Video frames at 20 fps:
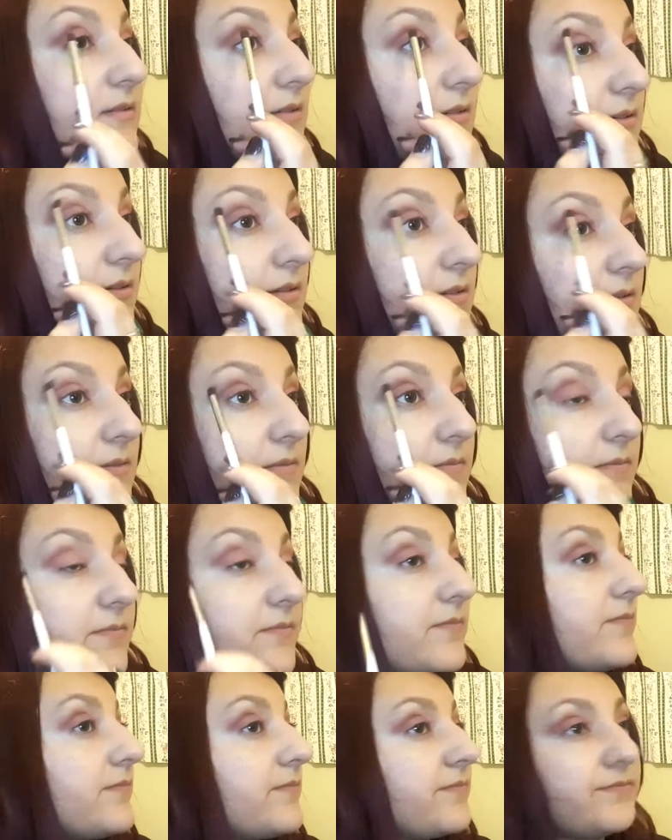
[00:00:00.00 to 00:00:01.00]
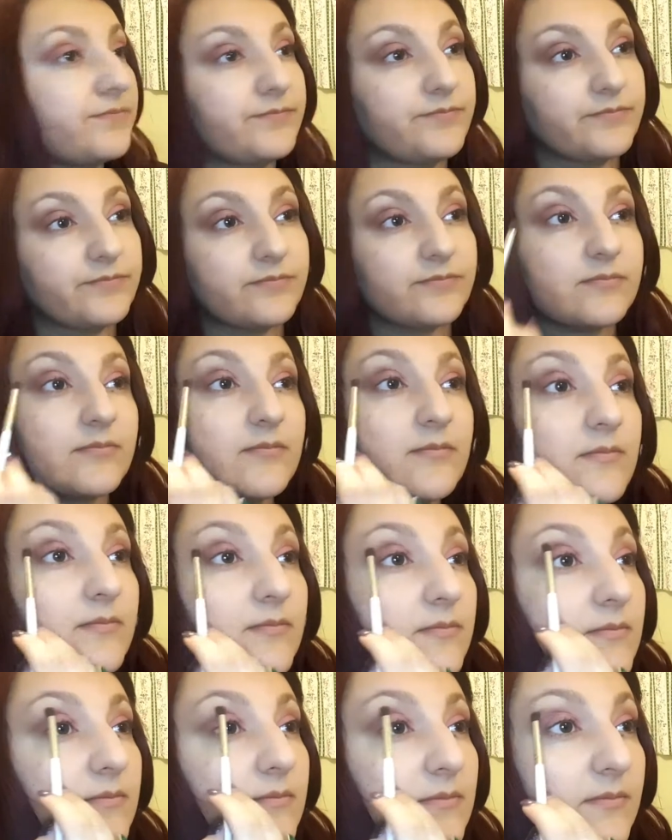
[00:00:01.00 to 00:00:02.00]

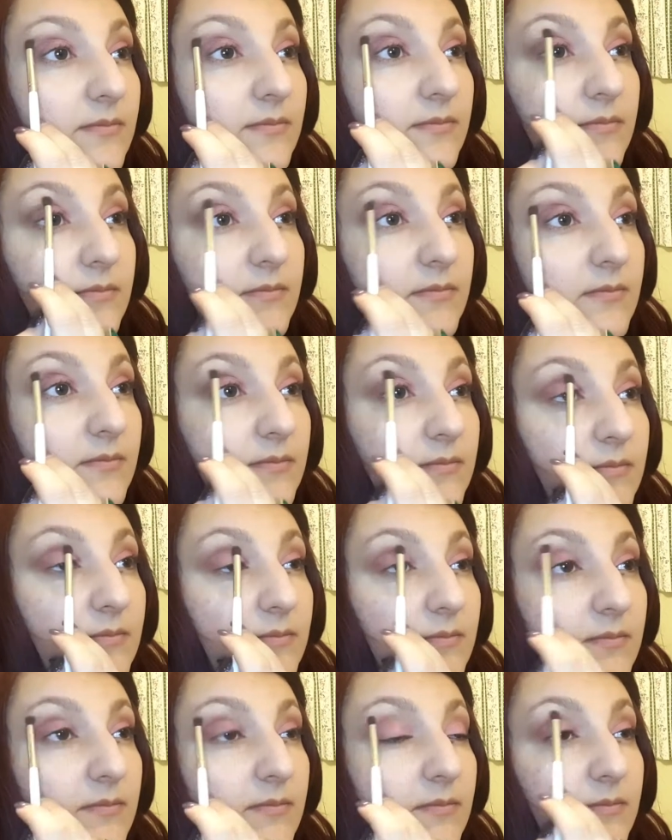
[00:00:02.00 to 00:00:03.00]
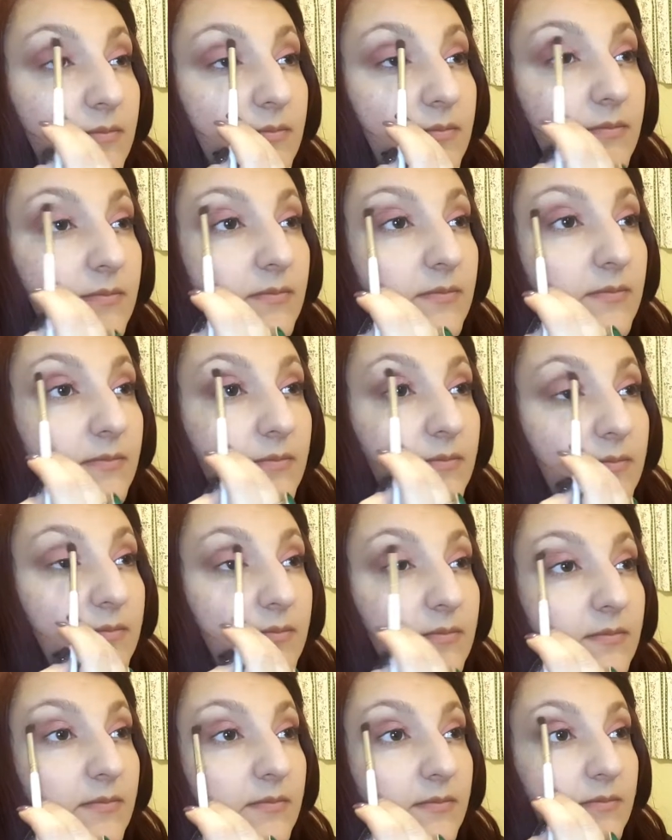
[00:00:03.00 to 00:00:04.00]

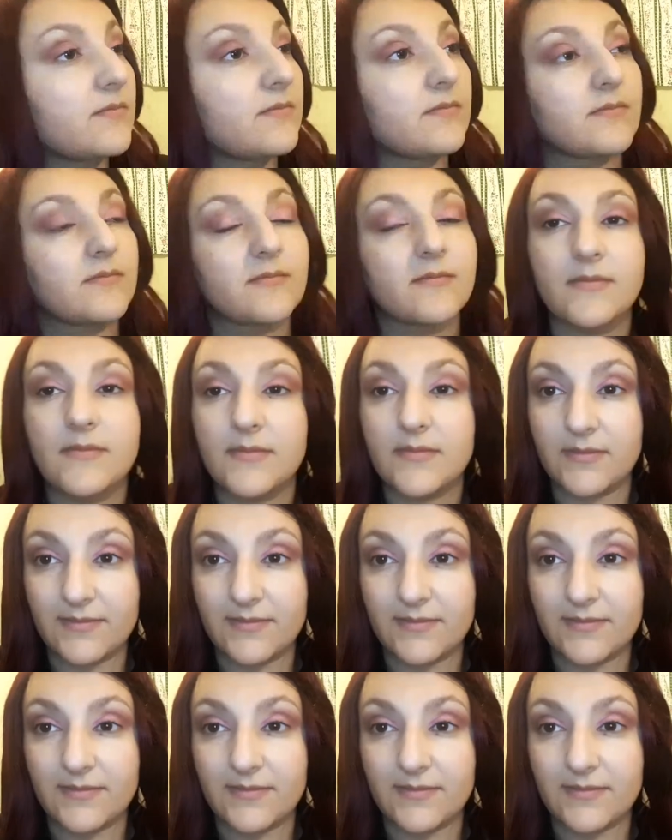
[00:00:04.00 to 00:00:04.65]
(silence)